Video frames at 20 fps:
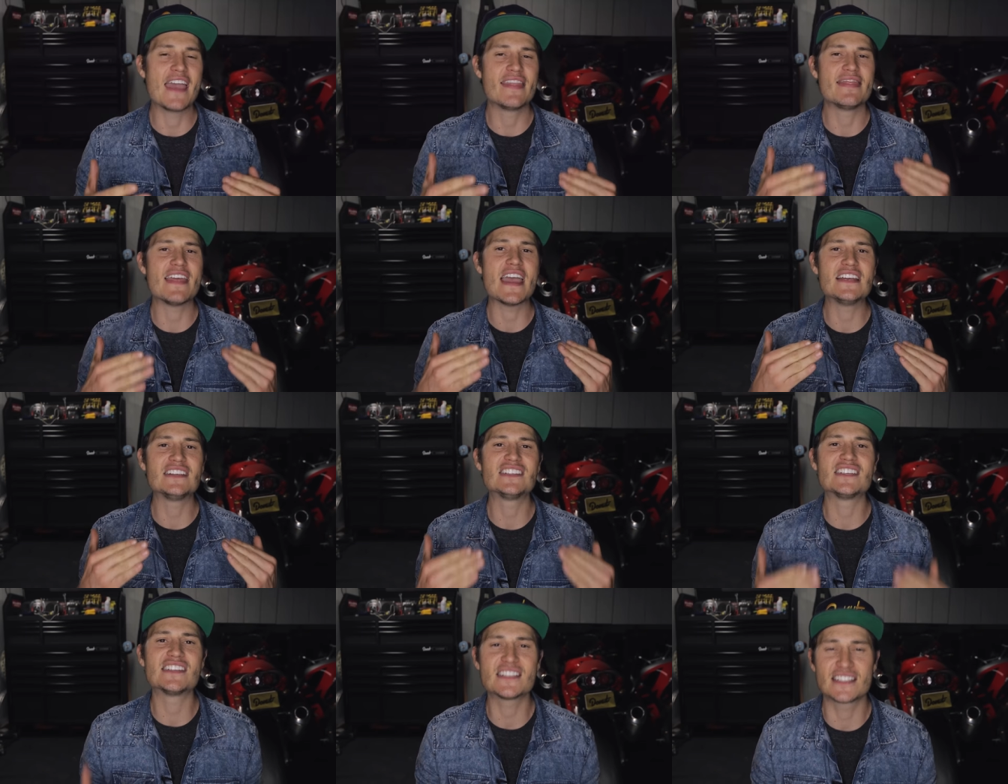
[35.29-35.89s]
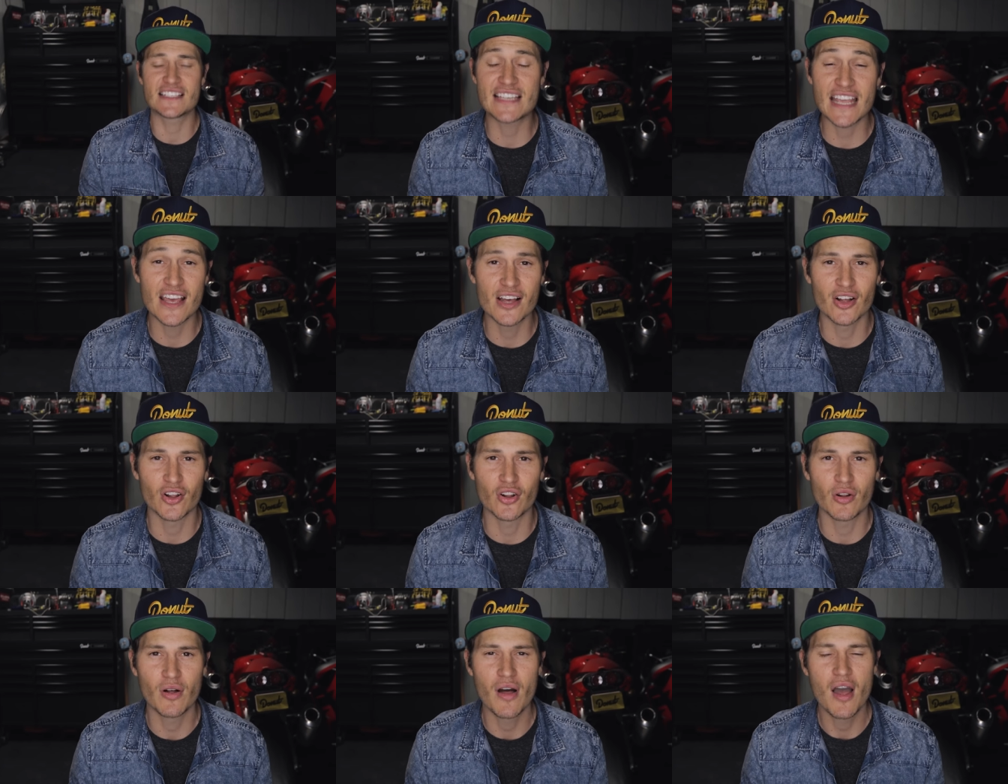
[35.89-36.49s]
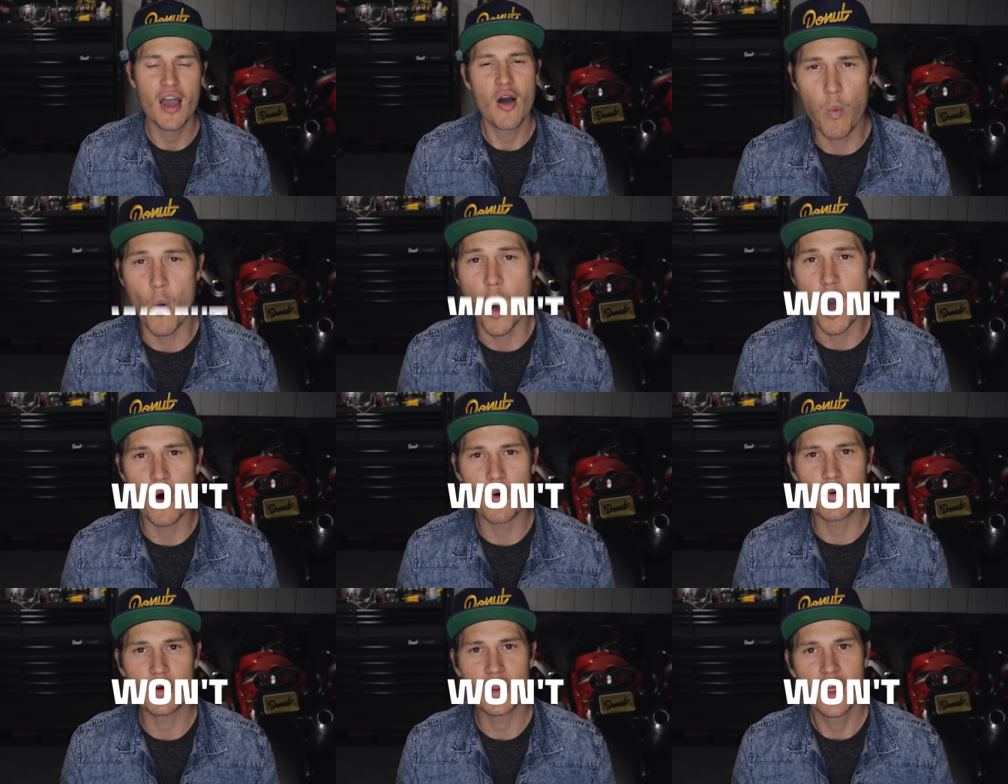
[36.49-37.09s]
and they still
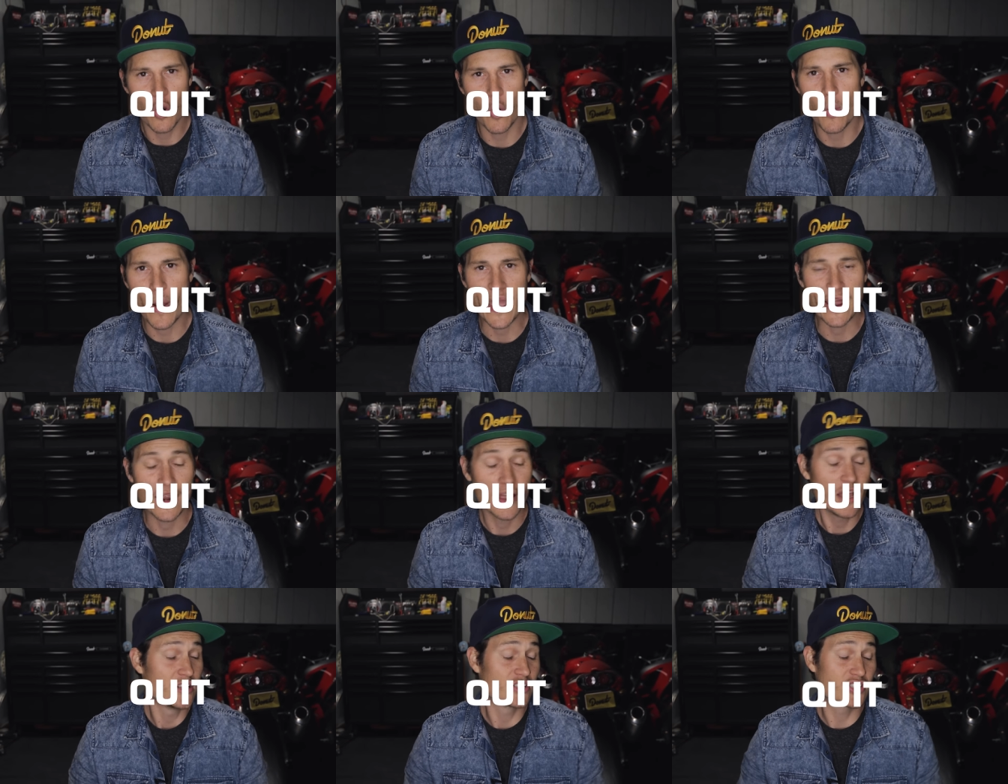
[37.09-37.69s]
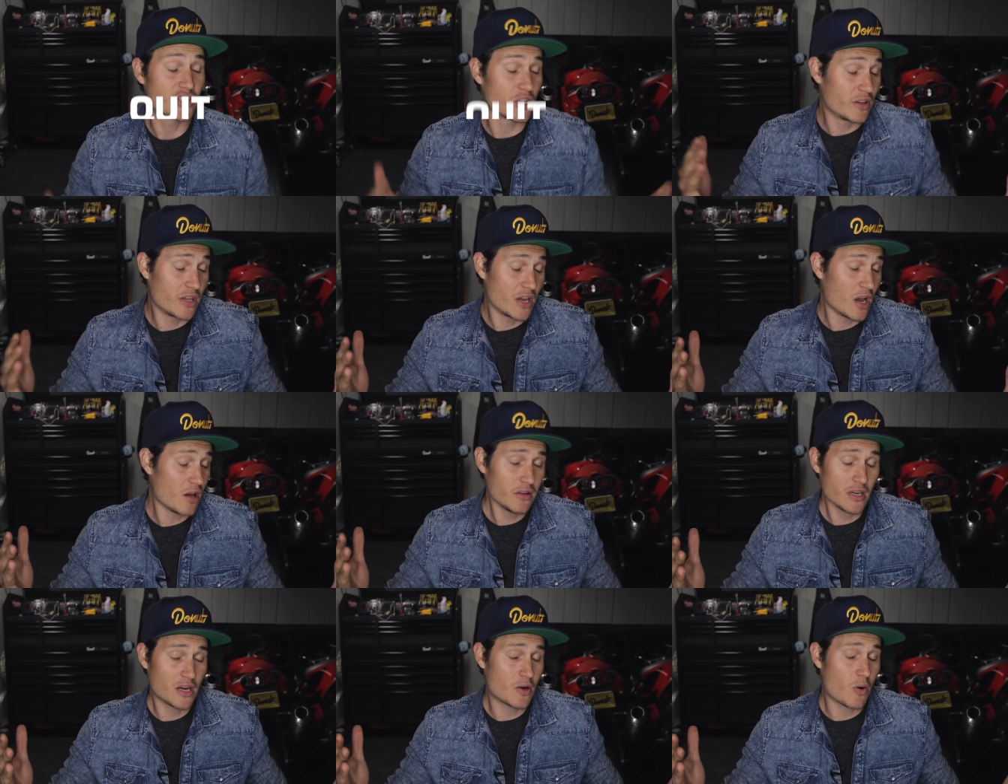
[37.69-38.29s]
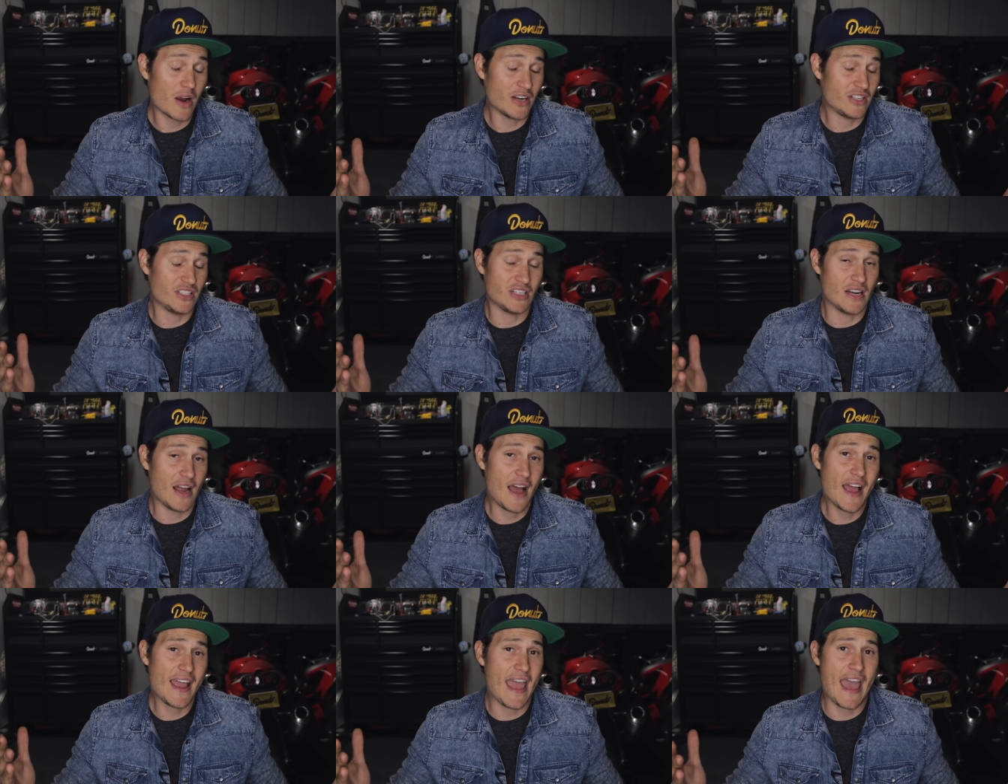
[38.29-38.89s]
won't quit. So the only
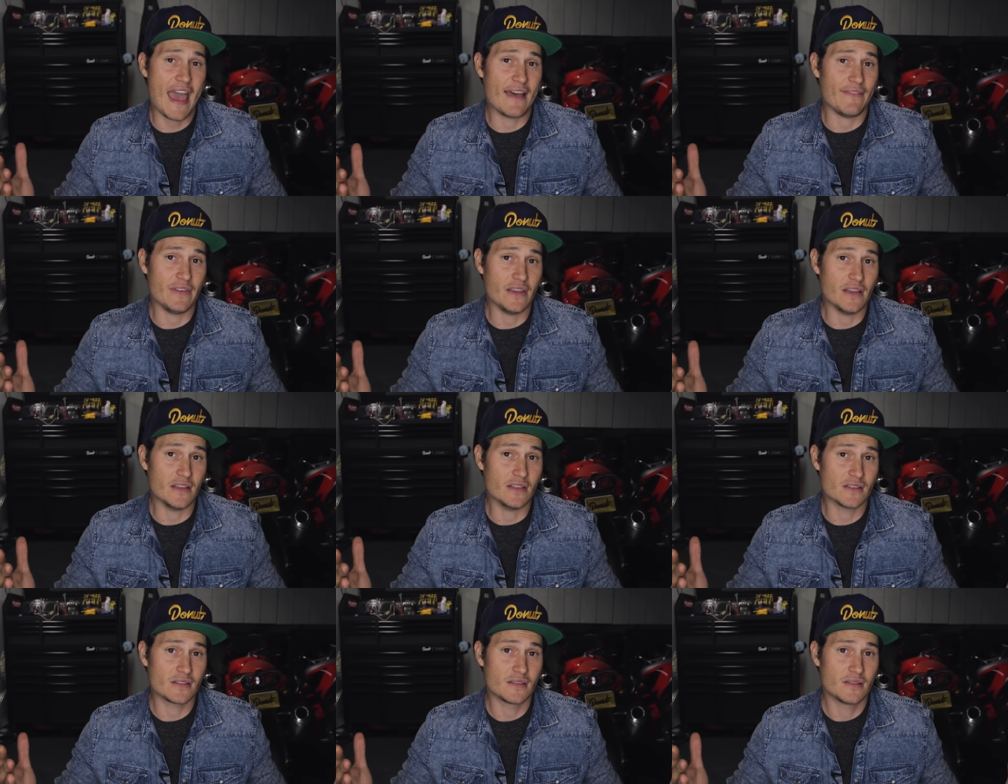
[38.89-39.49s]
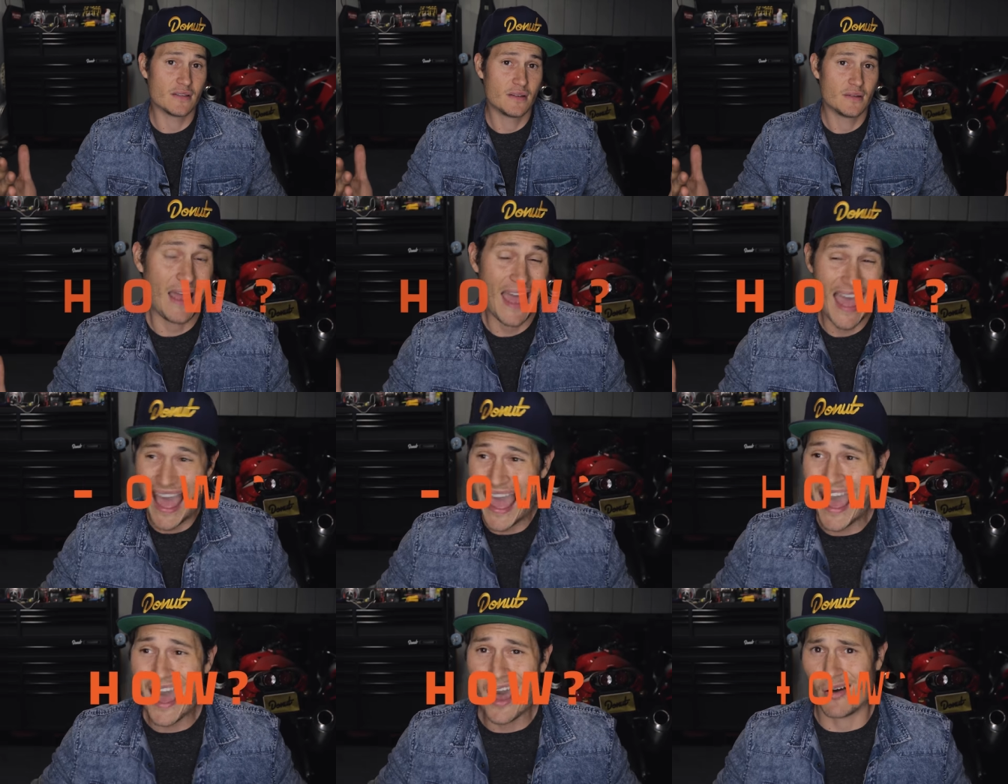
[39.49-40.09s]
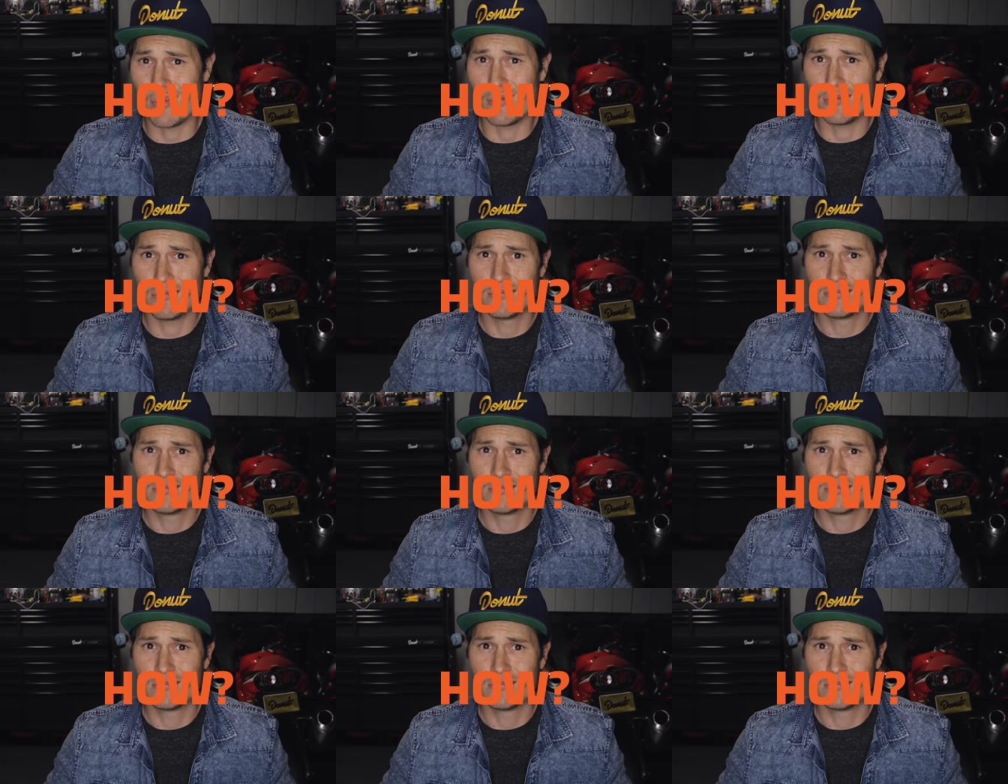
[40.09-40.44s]
question I have is, how?